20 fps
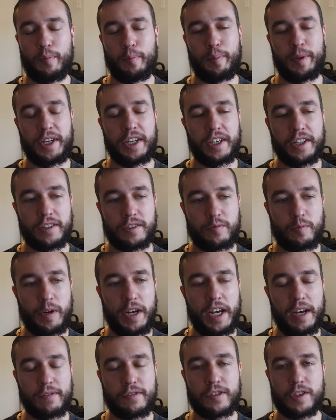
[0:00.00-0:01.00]
Because
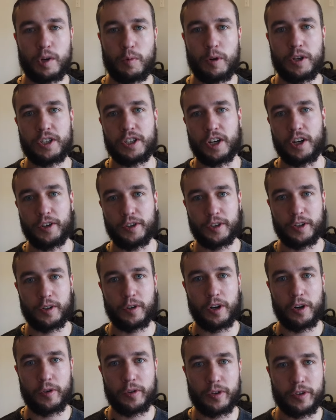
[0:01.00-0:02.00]
we have so much
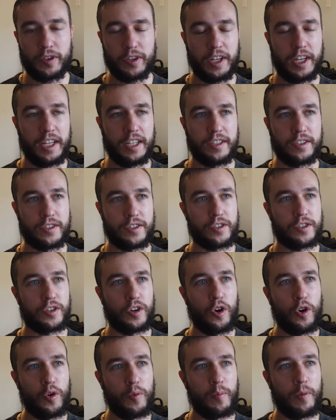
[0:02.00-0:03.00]
undergrowth and
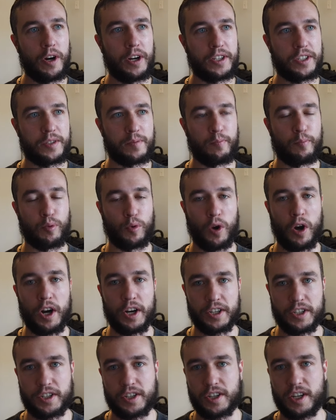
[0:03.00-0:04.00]
so much
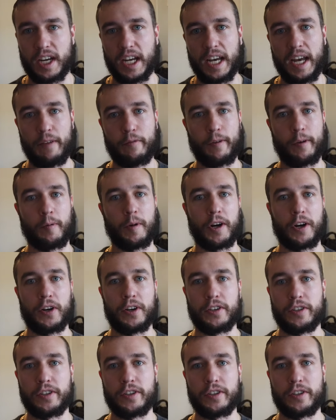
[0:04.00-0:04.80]
brush everywhere,